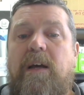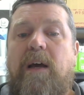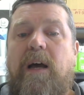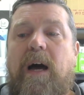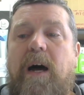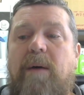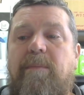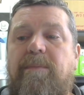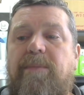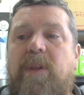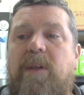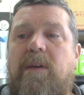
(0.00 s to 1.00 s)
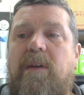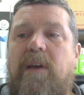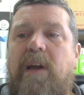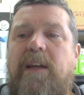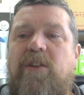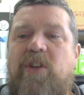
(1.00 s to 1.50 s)
Um,
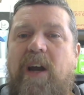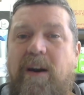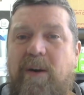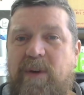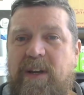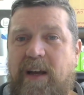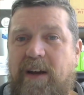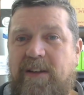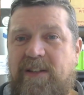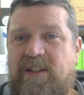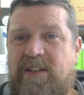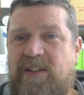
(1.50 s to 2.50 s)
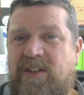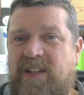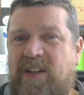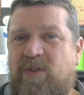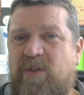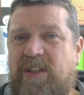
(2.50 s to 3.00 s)
and Johari Windows is just
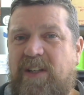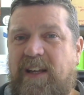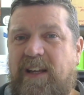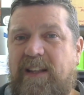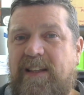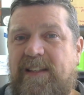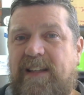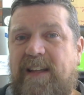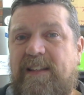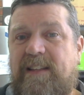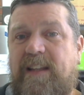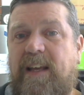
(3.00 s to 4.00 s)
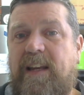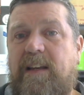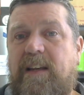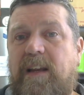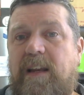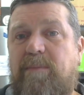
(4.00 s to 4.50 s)
interesting in the sense that
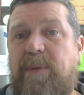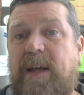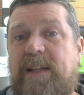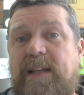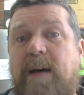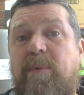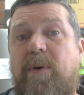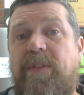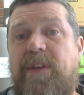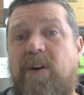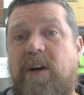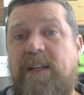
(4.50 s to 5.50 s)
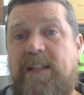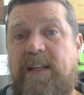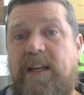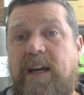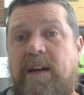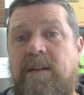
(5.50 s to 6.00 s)
it picks up on the
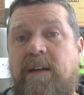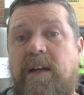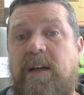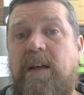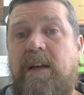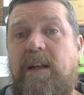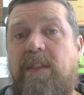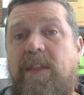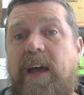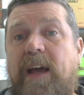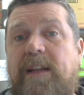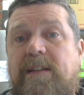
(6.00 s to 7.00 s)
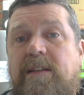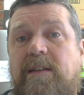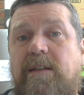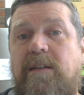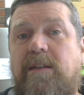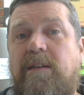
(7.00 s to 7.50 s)
idea that
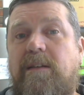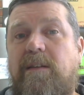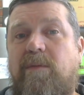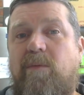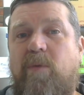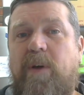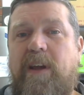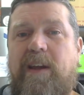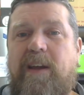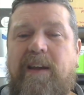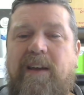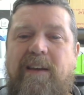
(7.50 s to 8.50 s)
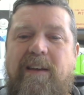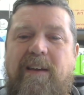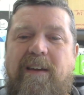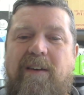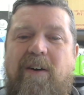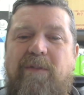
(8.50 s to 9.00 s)
we
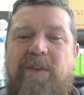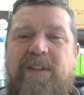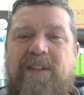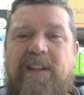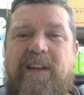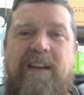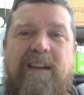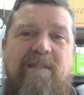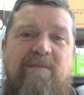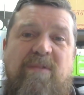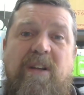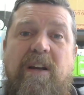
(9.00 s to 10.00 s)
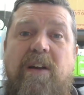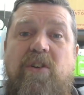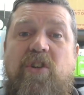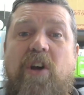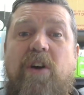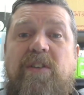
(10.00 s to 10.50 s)
obviously
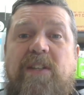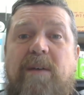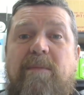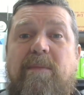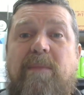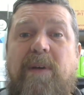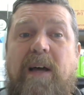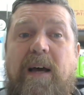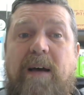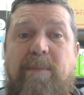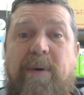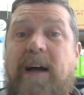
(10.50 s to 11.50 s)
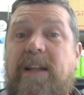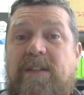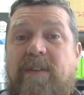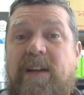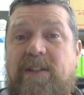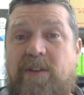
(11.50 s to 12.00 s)
show some parts
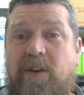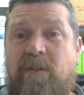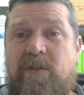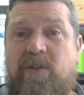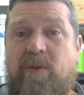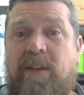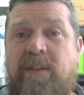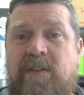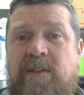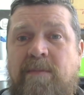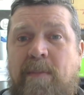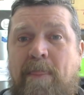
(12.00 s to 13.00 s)
of ourselves to others.